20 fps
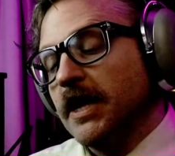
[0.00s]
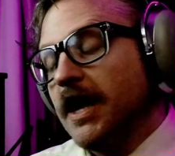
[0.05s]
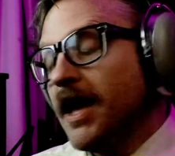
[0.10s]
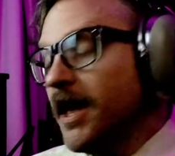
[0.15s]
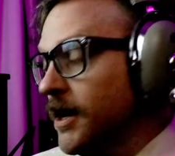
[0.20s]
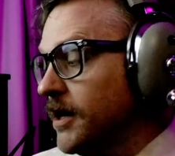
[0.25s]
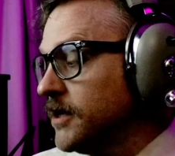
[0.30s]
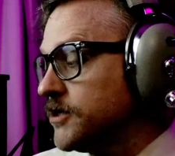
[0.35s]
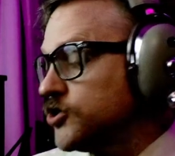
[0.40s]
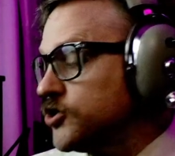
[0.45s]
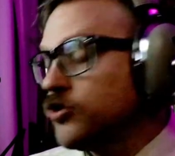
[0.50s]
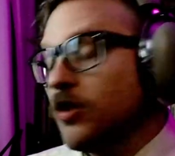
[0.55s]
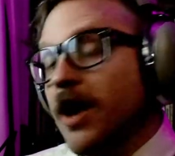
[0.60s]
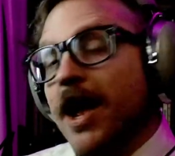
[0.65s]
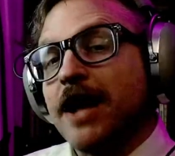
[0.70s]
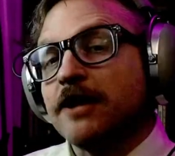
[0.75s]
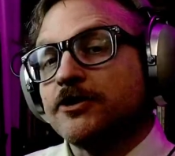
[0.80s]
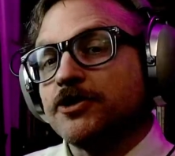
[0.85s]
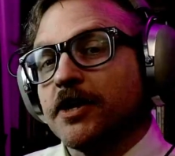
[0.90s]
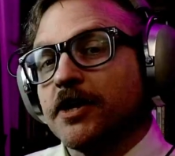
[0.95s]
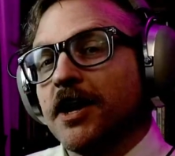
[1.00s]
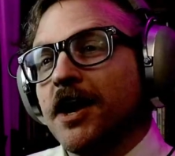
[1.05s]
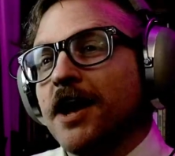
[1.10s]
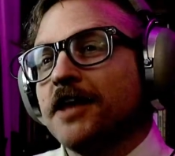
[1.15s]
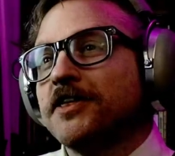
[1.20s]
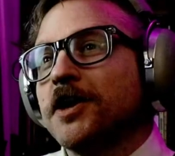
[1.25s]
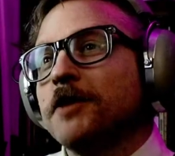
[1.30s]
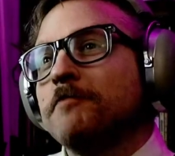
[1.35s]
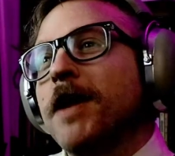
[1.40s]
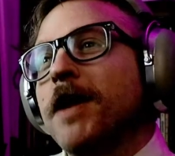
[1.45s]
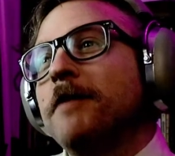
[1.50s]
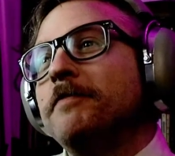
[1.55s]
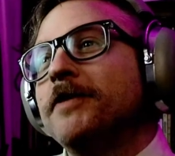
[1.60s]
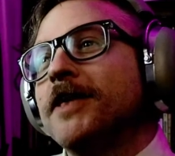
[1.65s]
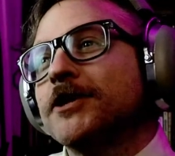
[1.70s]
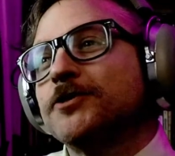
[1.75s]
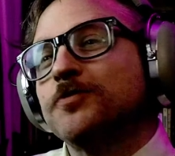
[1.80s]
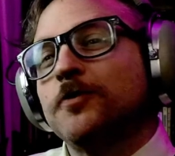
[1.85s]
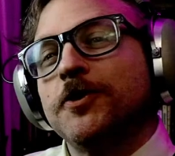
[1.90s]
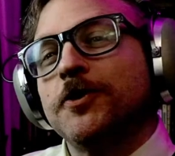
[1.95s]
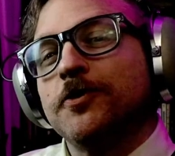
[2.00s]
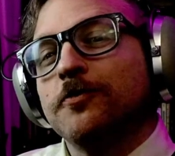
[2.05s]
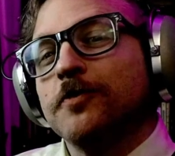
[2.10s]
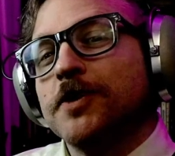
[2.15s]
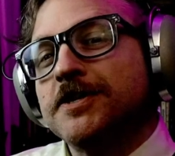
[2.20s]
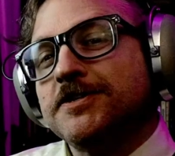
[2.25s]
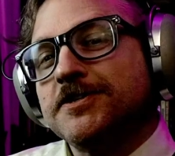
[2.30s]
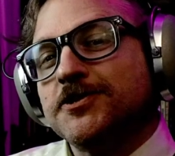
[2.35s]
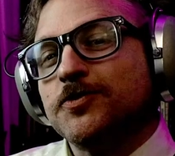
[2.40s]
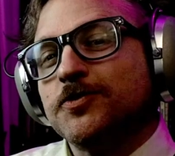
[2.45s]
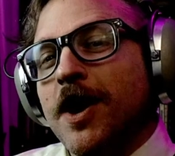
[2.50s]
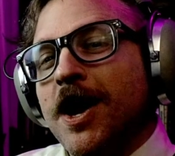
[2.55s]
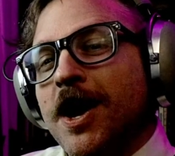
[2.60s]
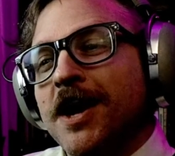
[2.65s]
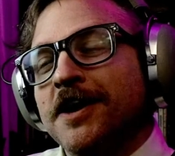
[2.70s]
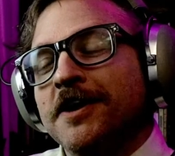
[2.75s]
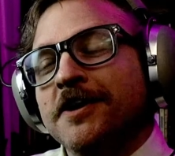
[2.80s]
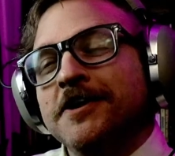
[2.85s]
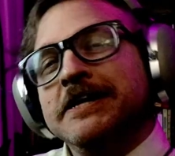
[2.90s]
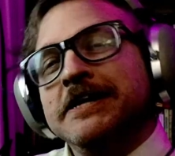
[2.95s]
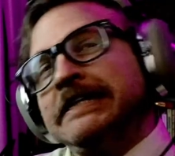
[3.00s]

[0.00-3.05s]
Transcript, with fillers: And it's tragic. And I think maybe that's one of the reasons why